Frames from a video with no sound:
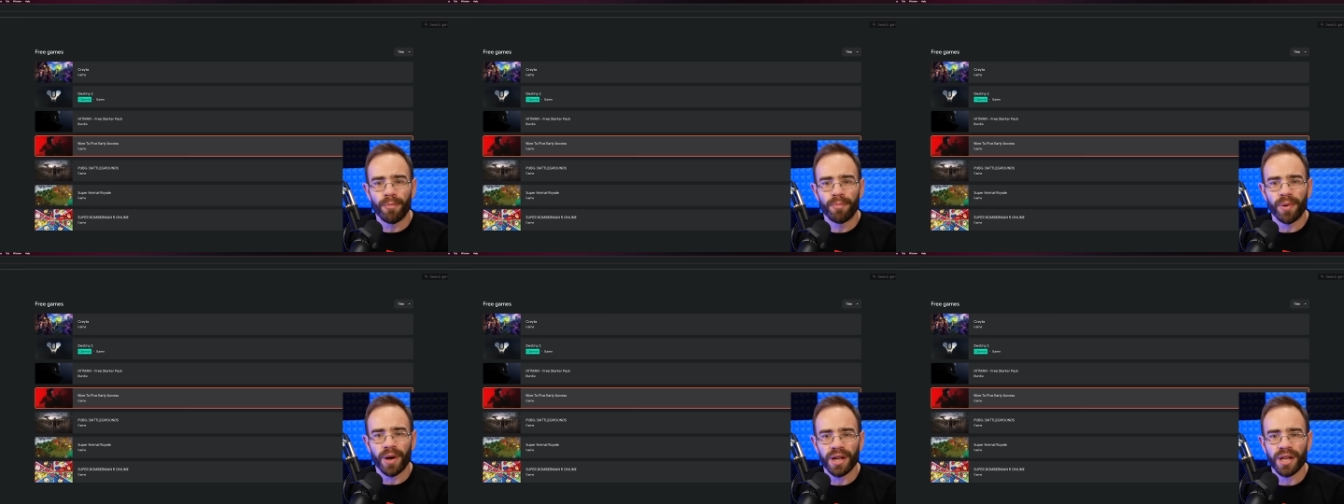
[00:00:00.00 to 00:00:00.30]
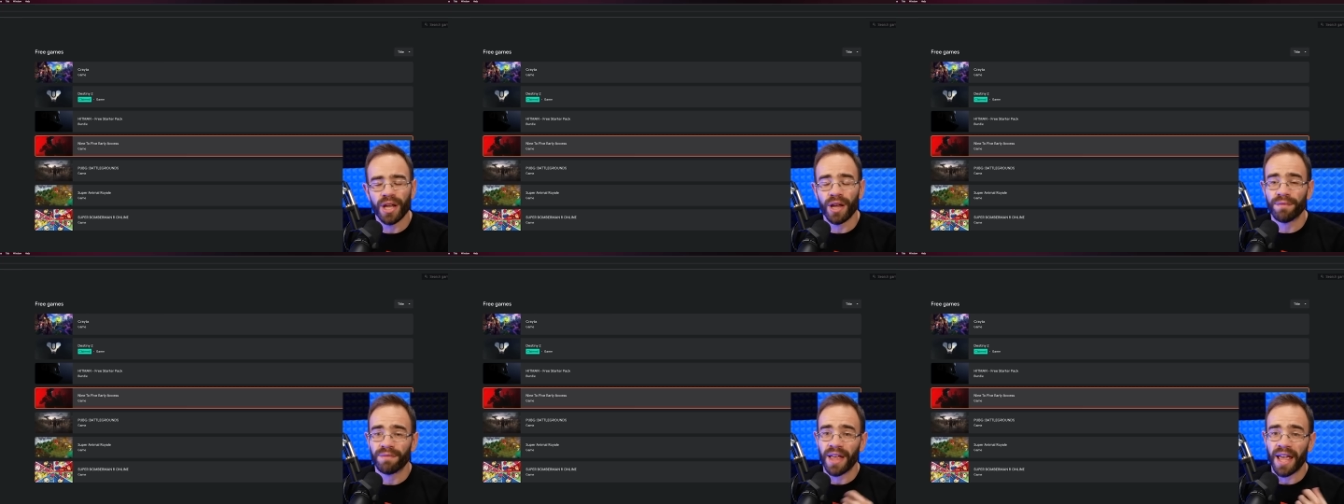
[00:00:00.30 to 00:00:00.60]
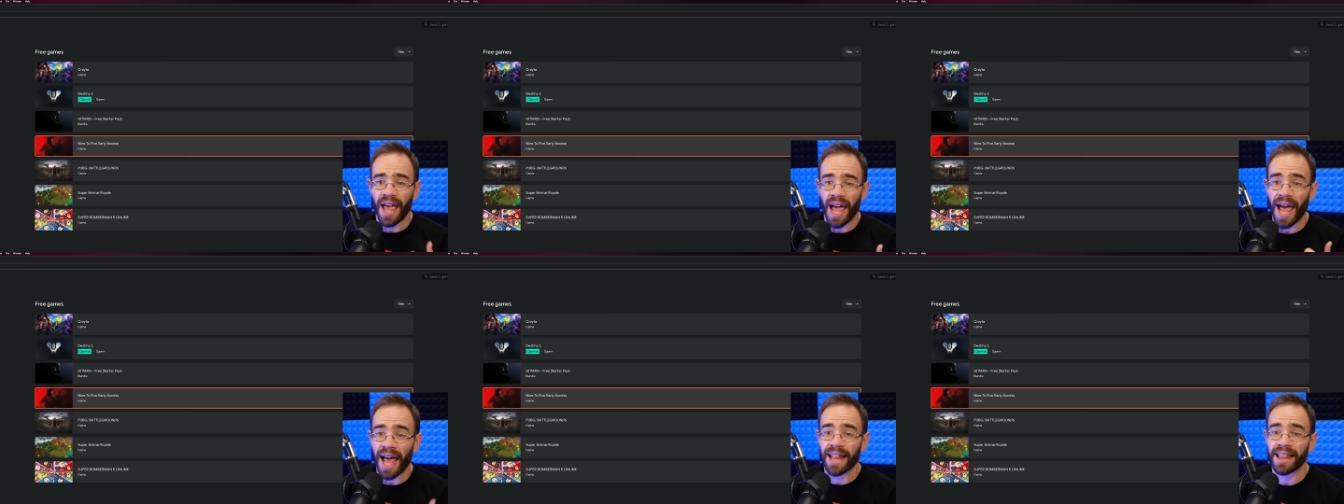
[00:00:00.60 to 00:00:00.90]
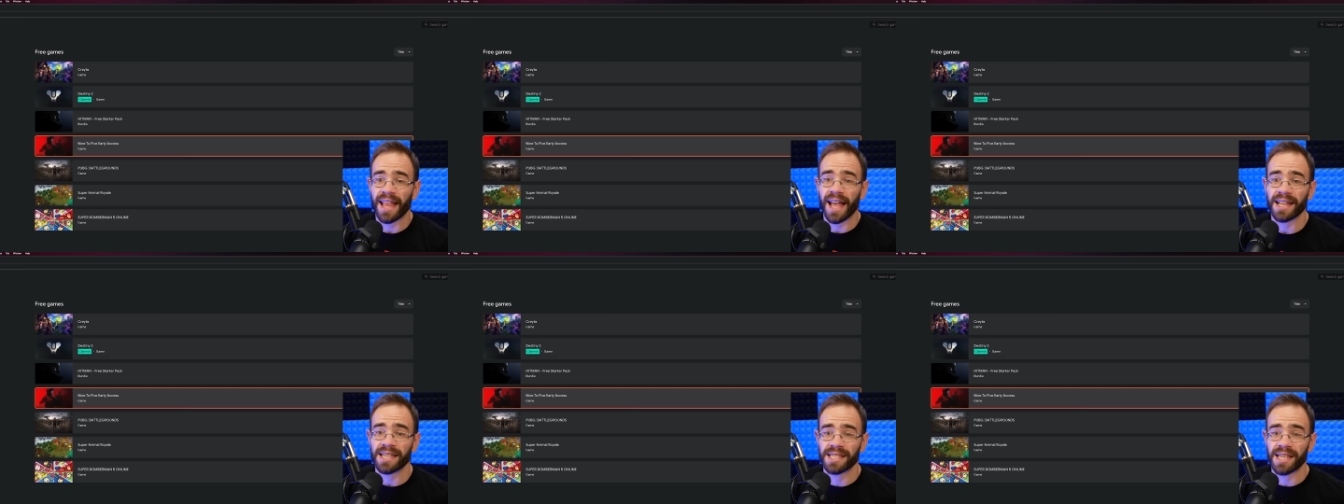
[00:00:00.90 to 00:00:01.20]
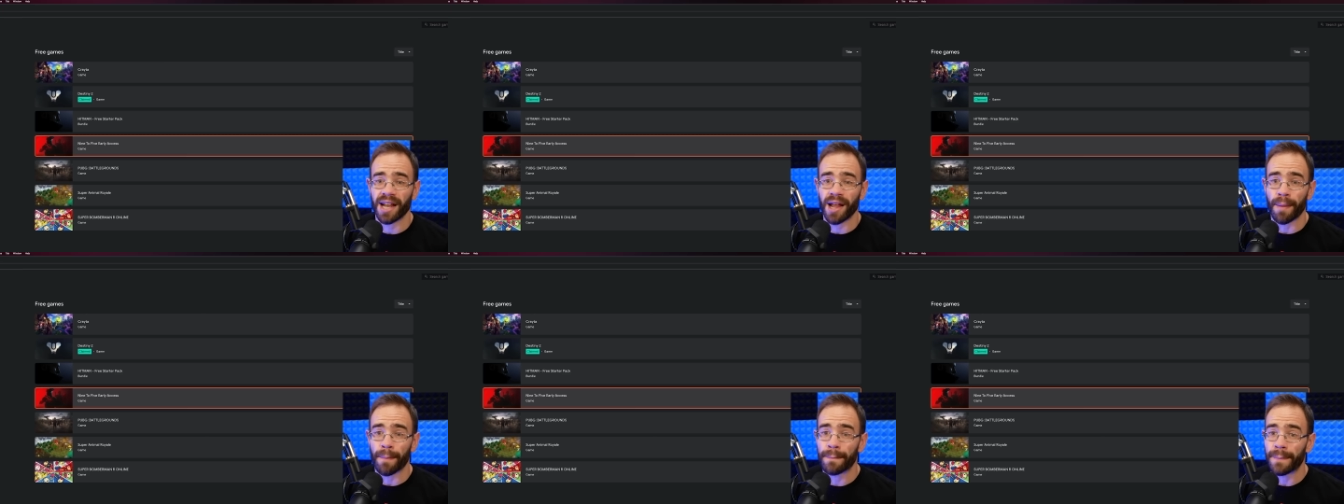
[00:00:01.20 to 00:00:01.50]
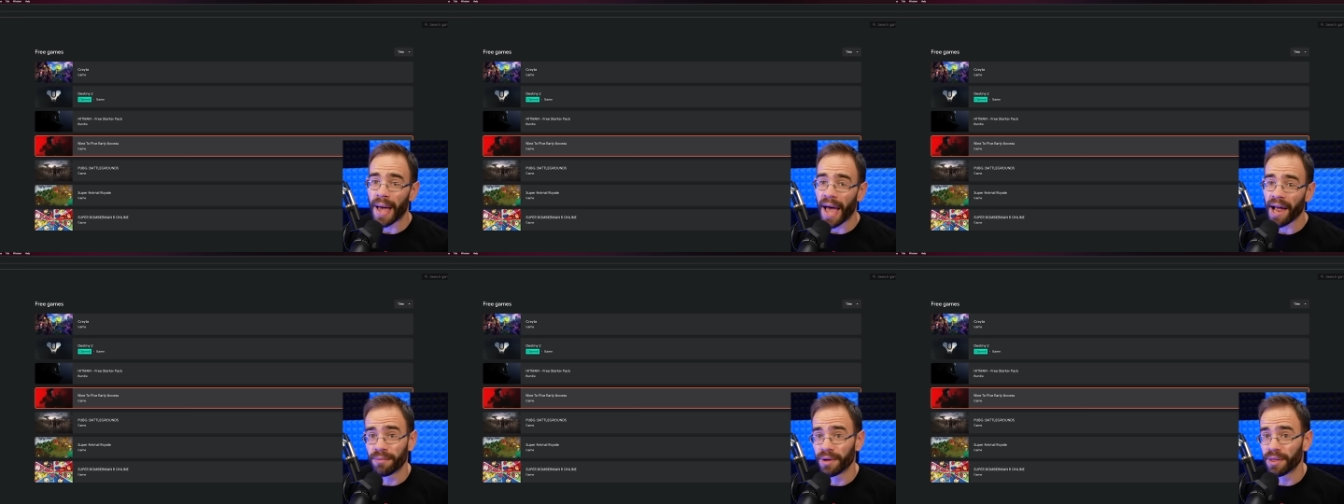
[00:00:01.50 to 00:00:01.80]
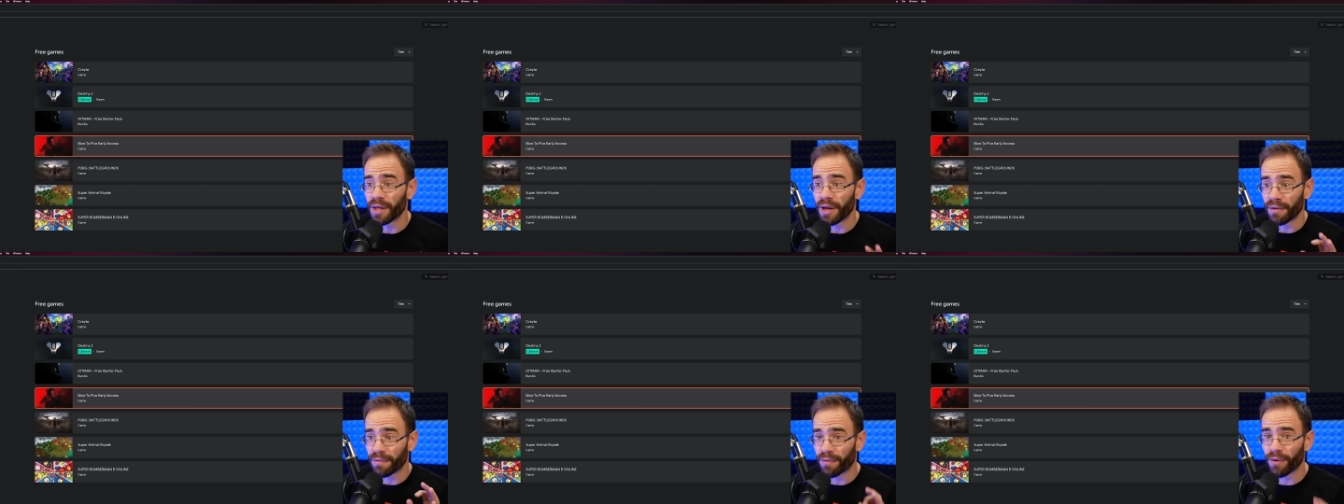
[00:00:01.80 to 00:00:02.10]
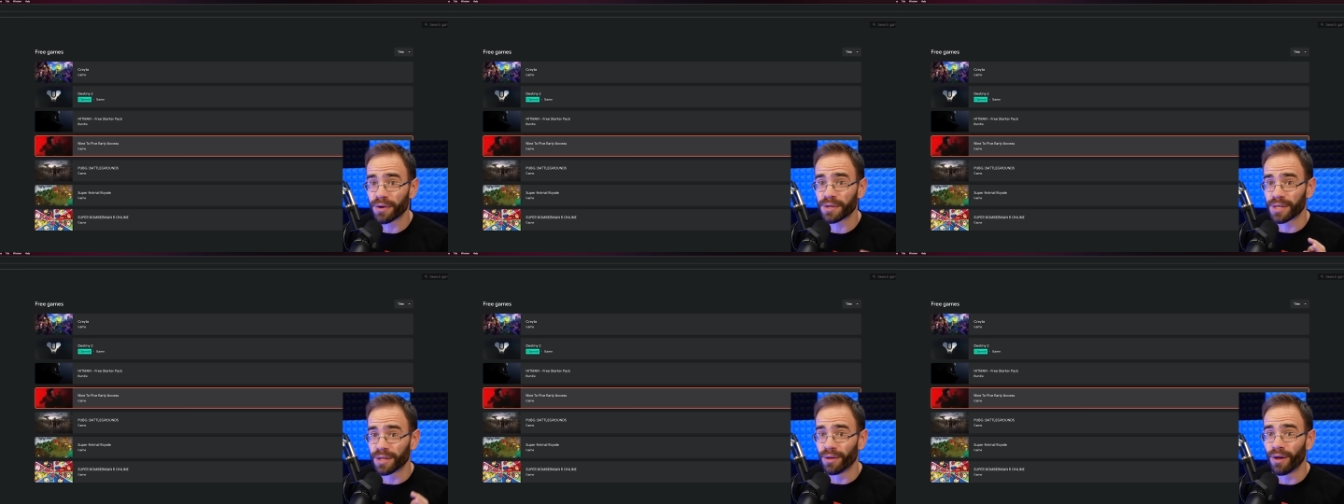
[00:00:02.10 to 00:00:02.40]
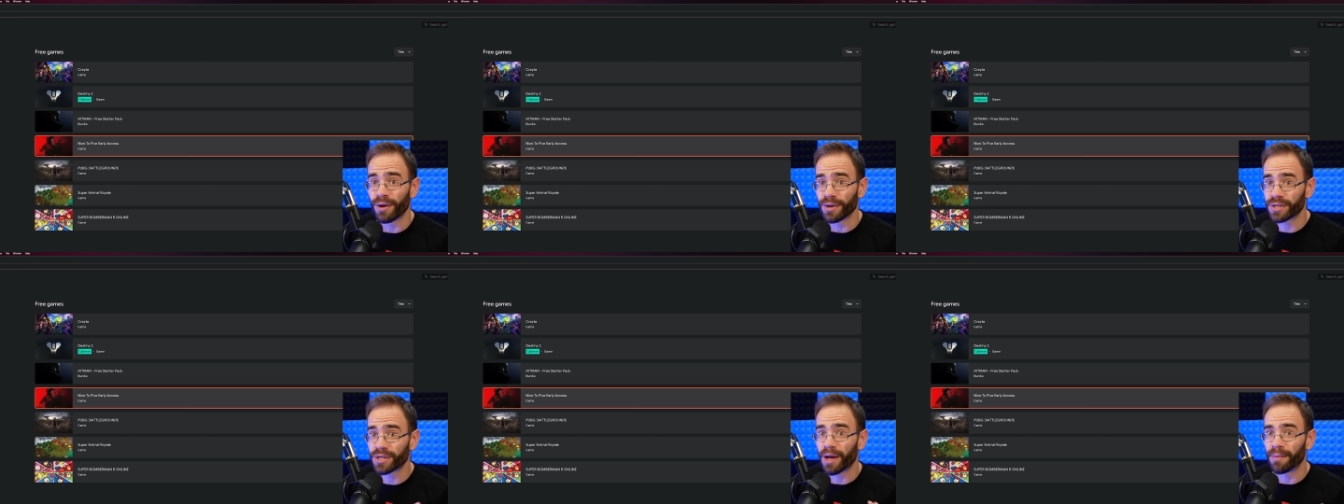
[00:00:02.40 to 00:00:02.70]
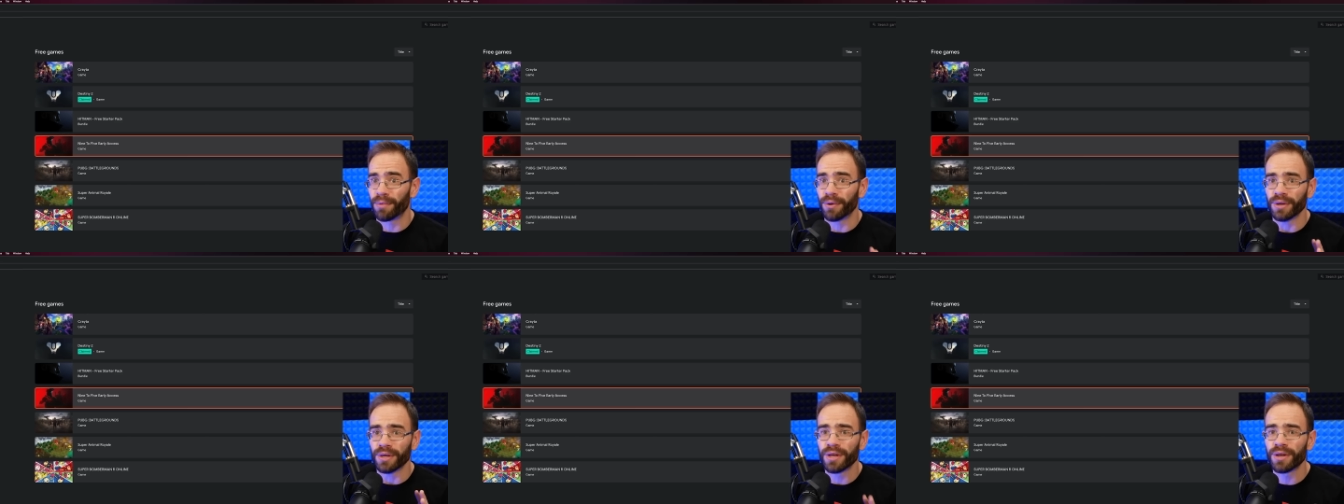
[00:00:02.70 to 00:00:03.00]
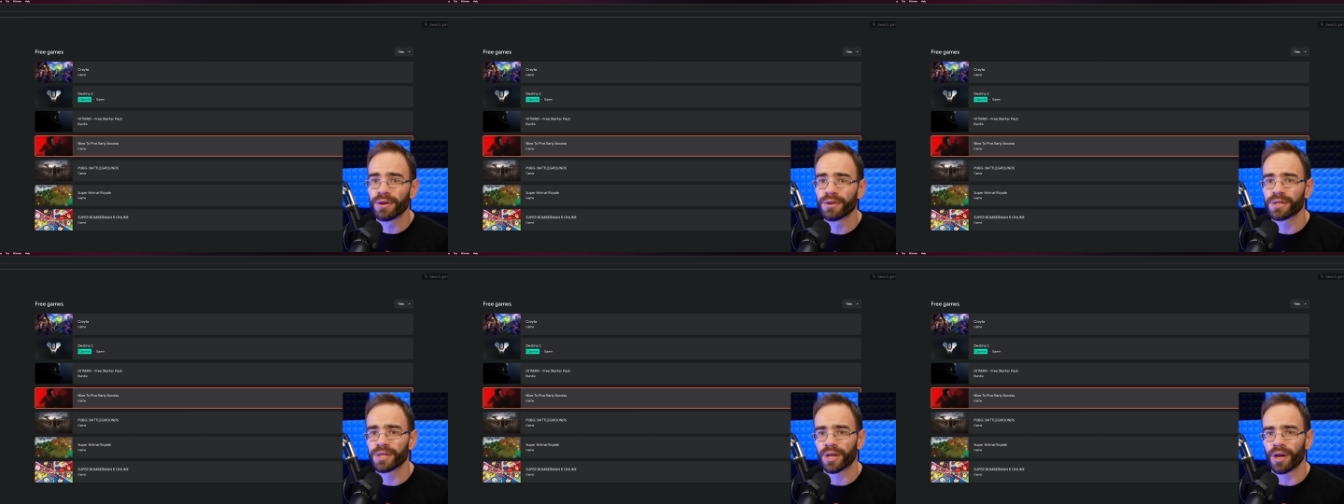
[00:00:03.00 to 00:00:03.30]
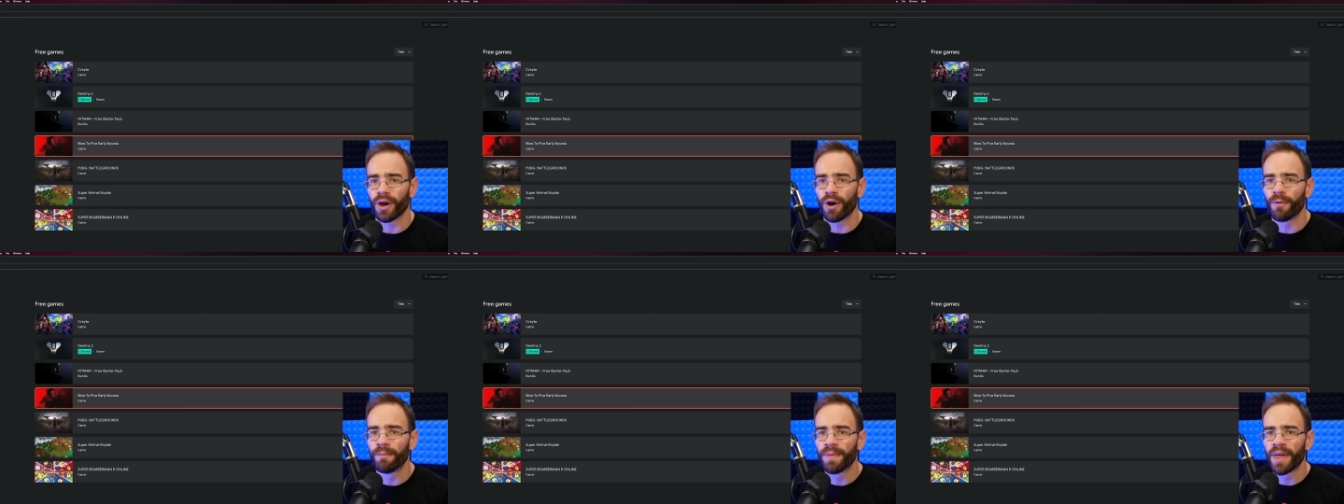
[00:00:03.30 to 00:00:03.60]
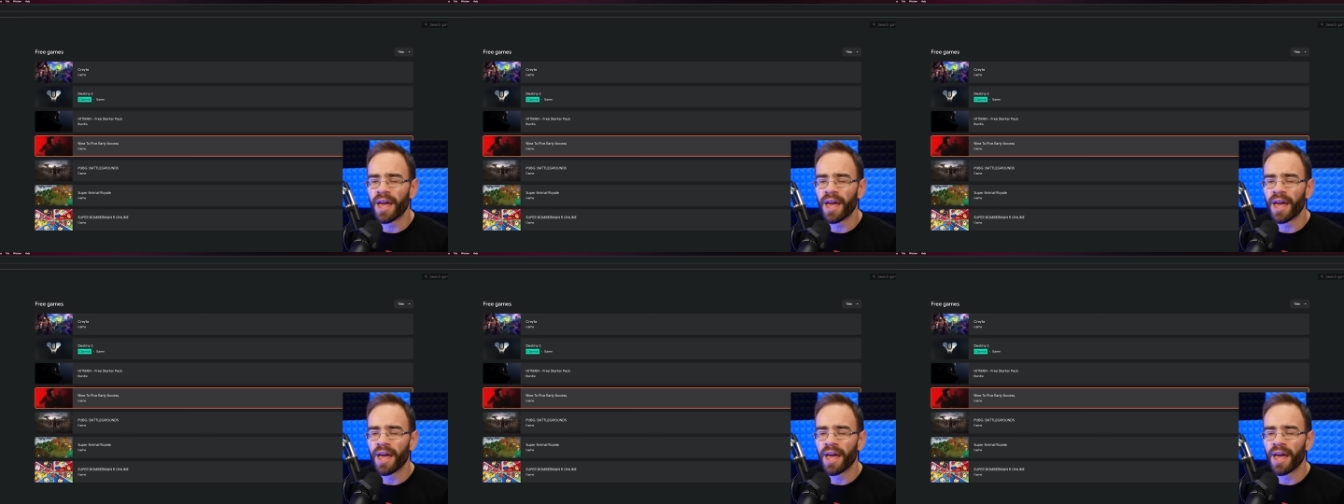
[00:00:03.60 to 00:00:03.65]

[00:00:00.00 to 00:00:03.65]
but if they had that set up back when they first launched a couple of years ago,